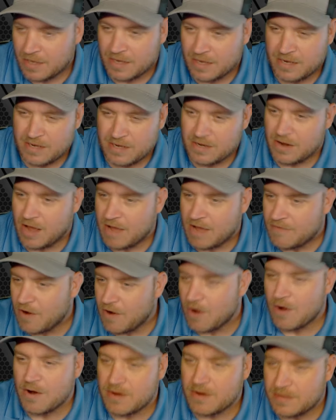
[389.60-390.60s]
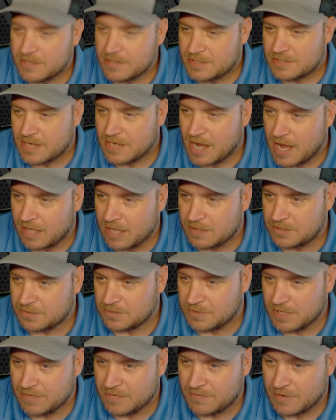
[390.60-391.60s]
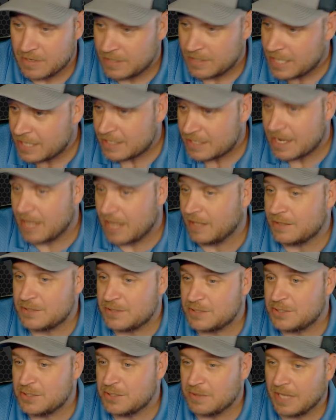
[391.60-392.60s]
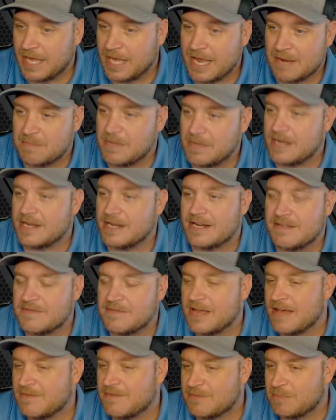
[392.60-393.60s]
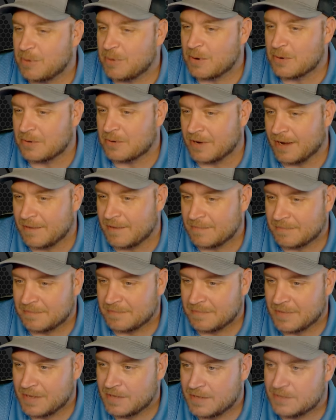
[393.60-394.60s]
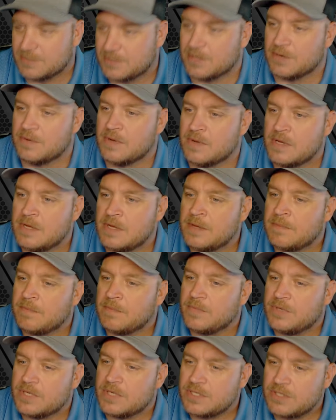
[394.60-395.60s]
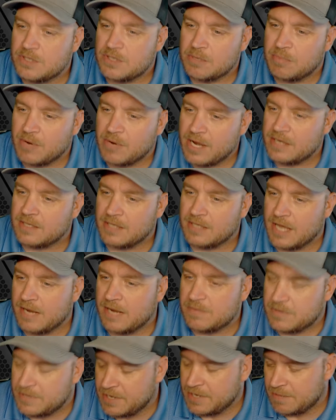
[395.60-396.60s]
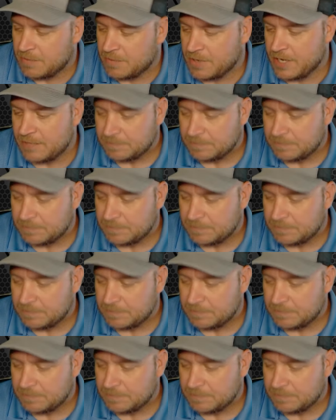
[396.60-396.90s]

I've heard of this college or whatever. That college that you like may not even have a program. So does your brand align with their brand?